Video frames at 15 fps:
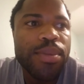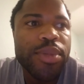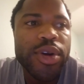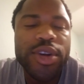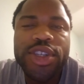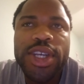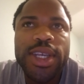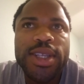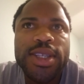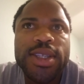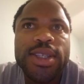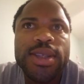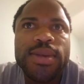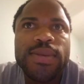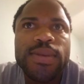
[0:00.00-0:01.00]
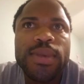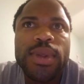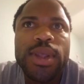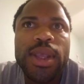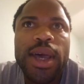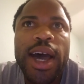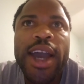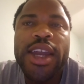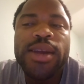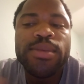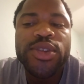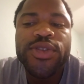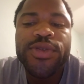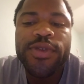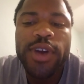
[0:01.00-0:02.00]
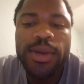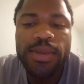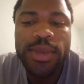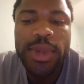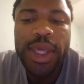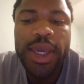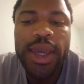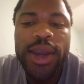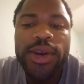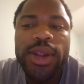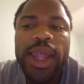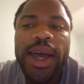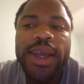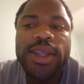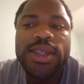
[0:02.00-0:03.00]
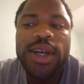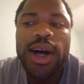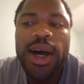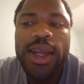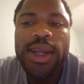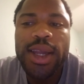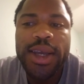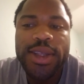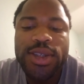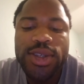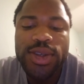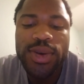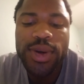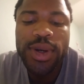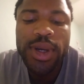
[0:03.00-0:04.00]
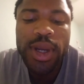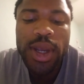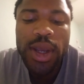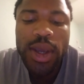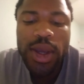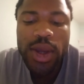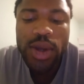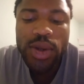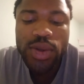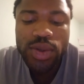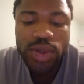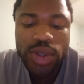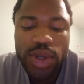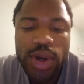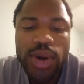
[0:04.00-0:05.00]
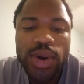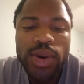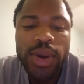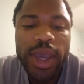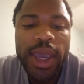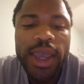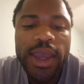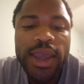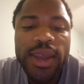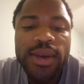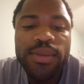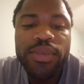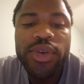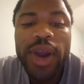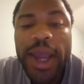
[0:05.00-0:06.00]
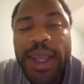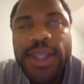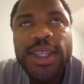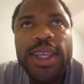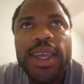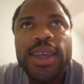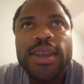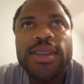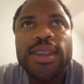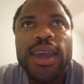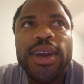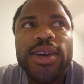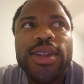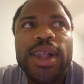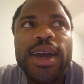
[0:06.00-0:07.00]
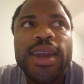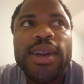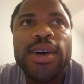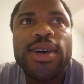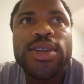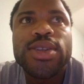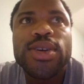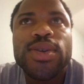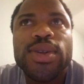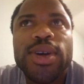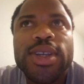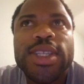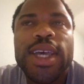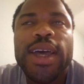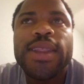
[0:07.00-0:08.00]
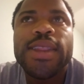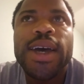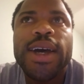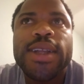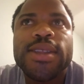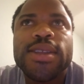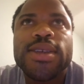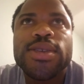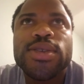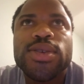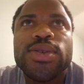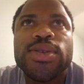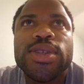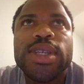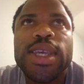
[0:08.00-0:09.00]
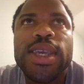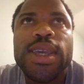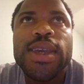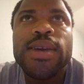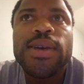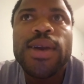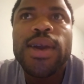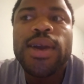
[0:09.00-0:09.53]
purchase items from the airline's online store. So in pricing, the airline also looks at that to see